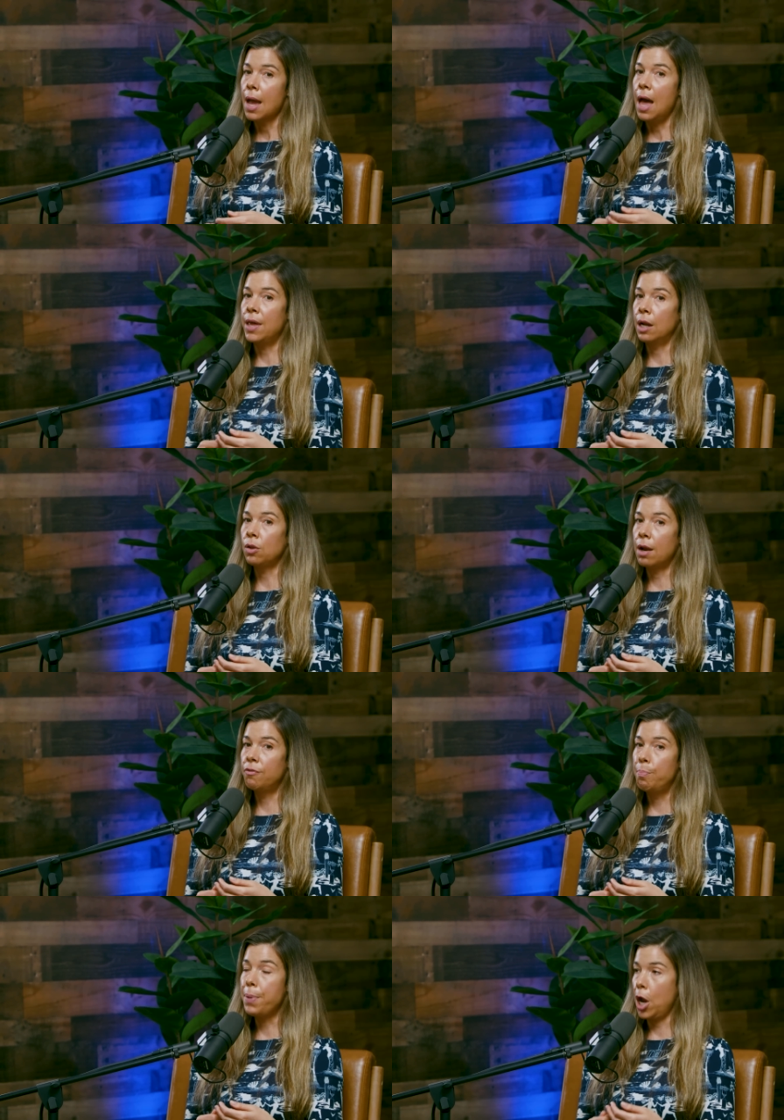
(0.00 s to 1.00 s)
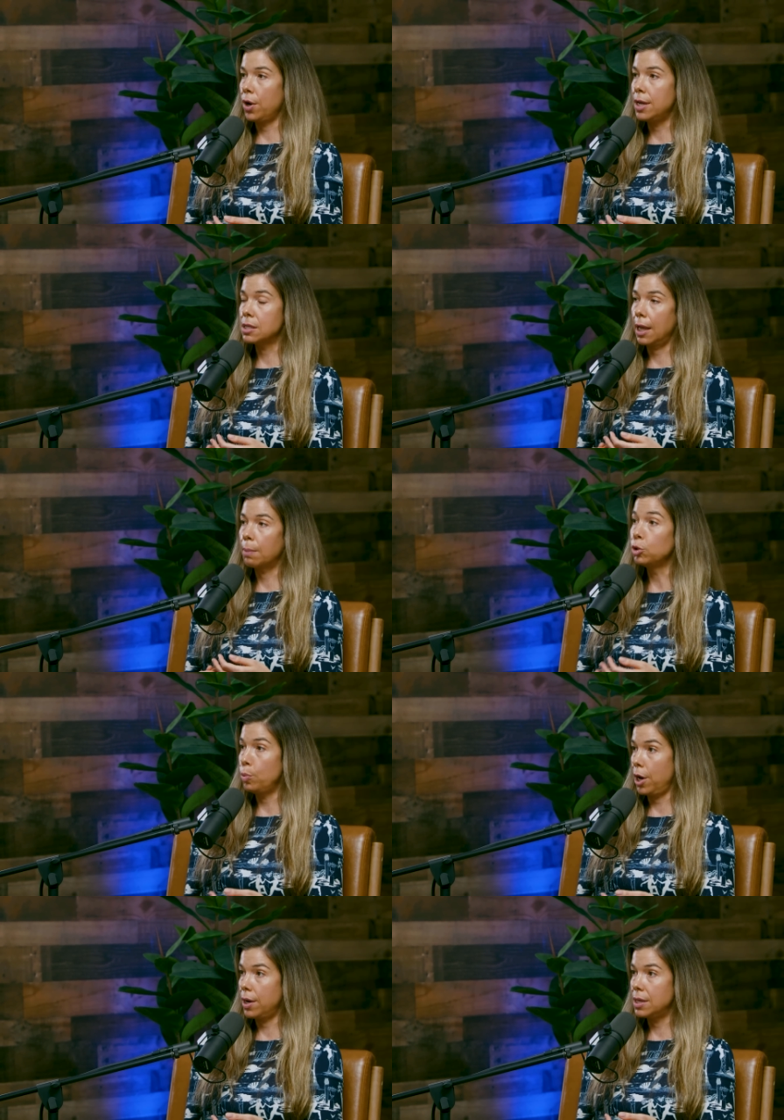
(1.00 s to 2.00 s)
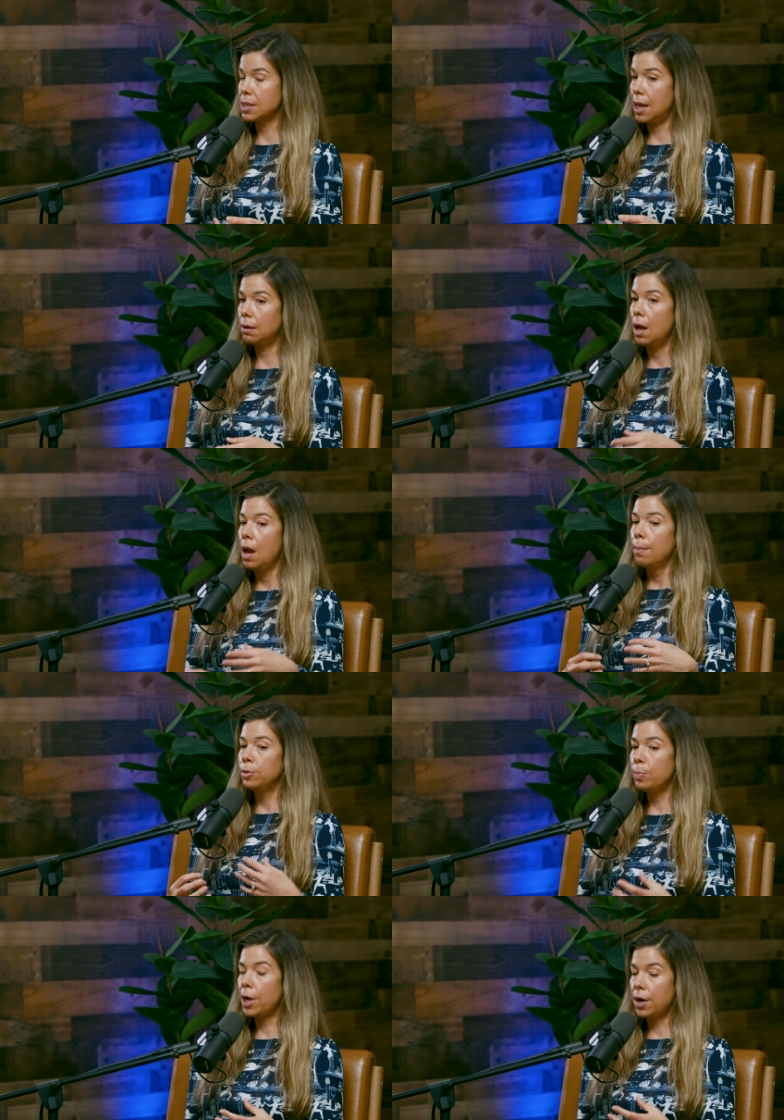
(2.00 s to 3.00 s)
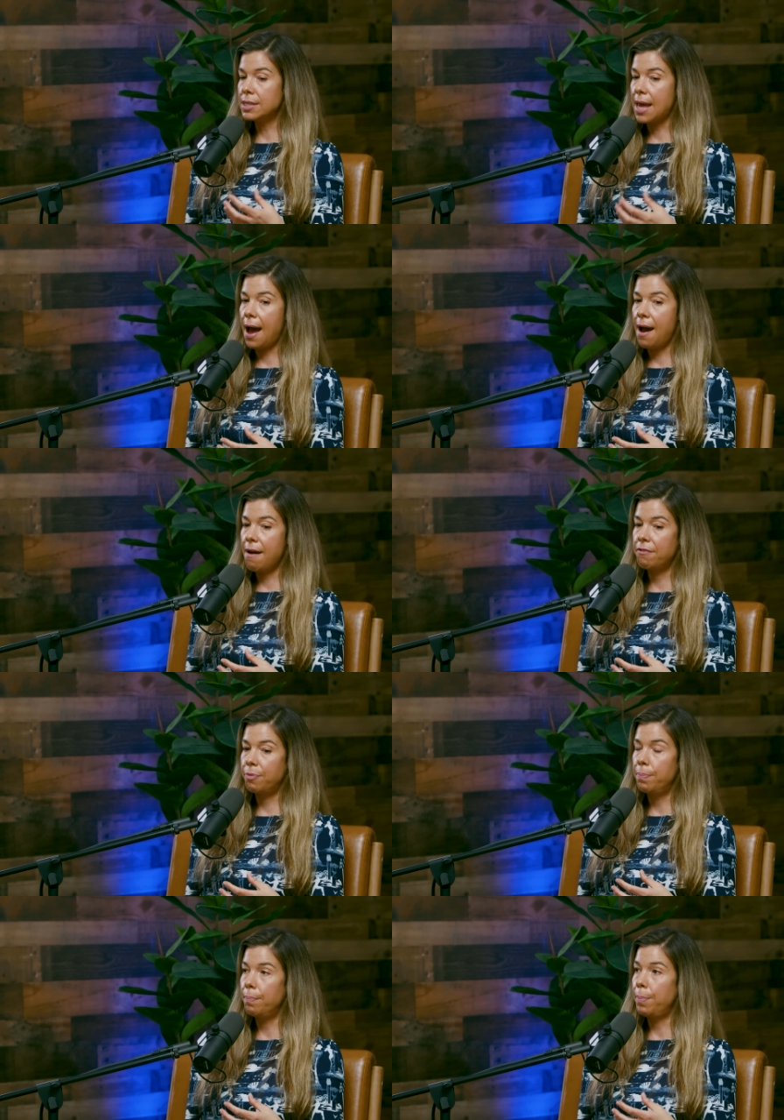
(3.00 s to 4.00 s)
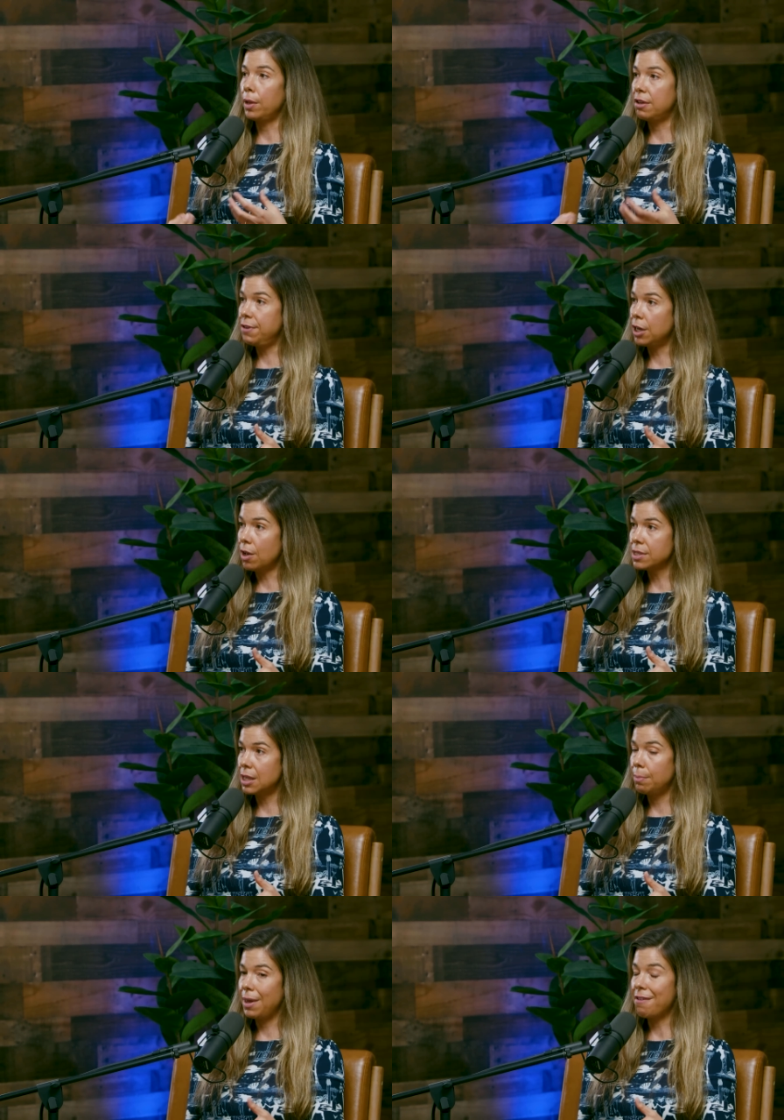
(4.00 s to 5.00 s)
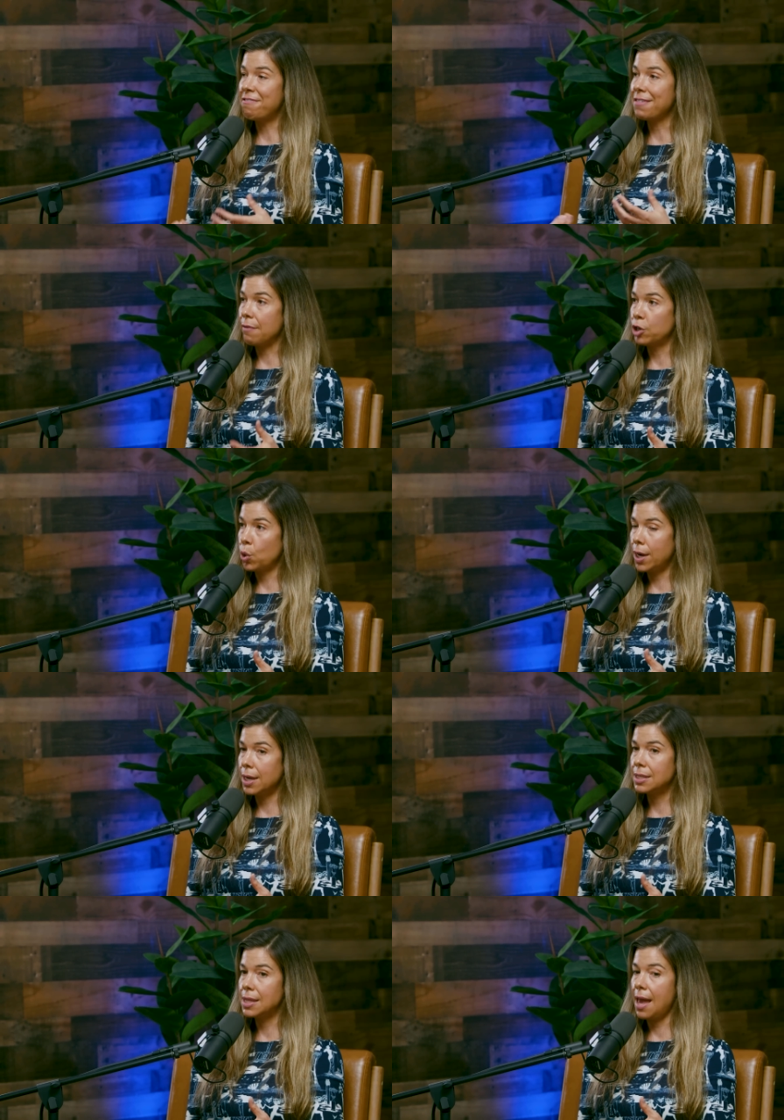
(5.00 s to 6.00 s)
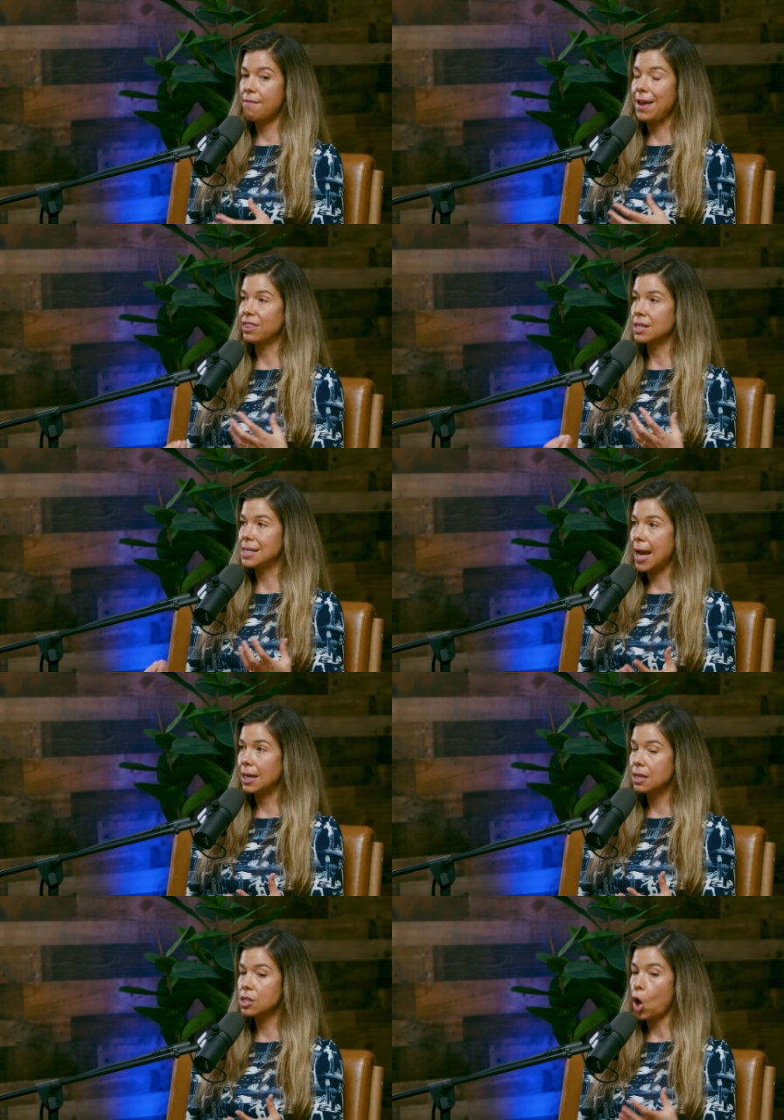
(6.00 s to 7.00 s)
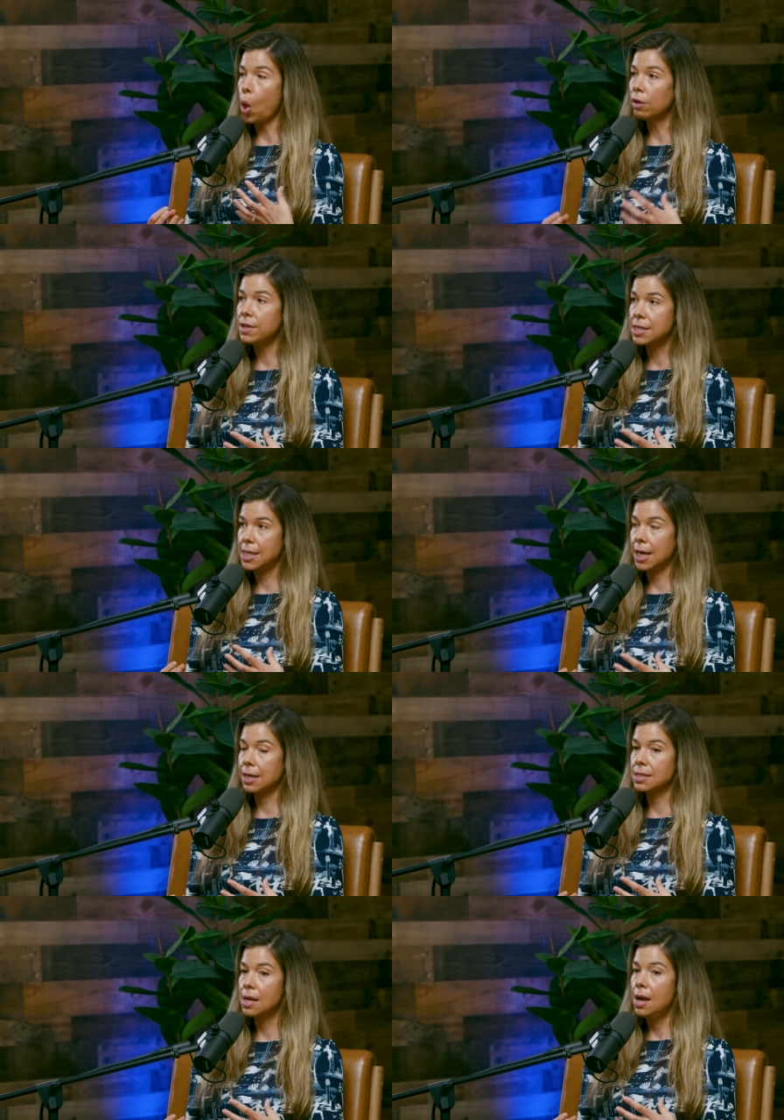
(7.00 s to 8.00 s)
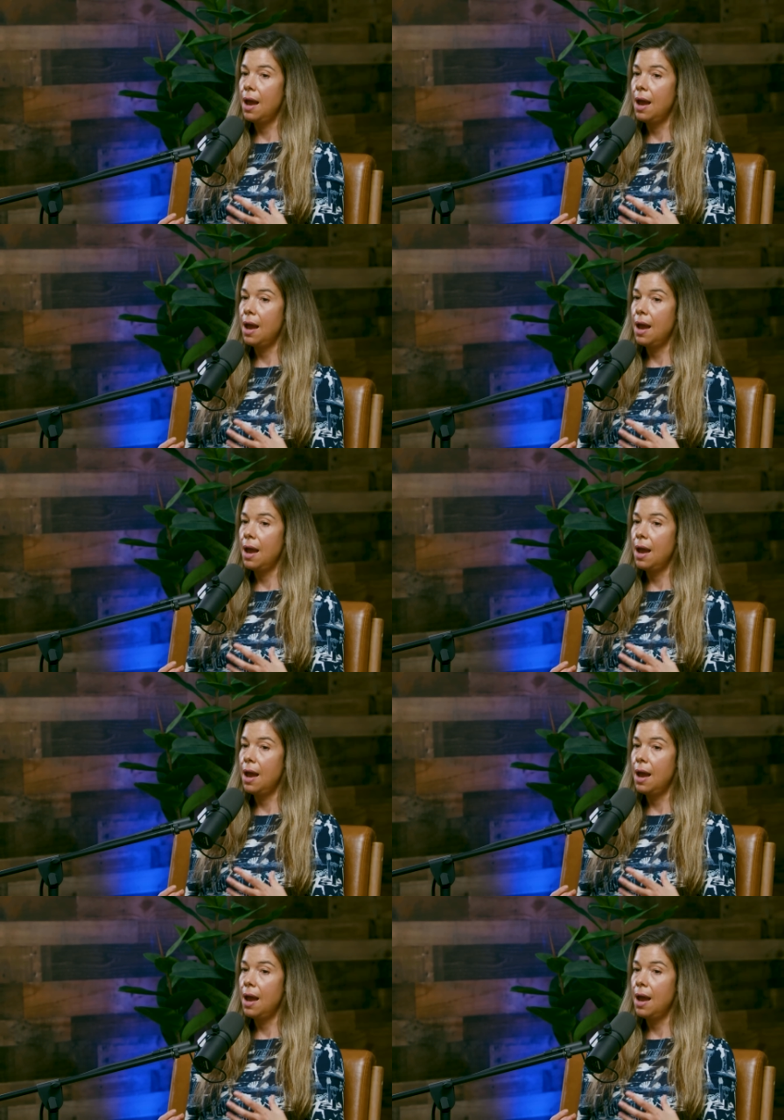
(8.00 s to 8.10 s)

And then a lot of berries like blueberries. And blueberries have polyphenols in them, they have flavonoids, they have anthocyanins. All of these things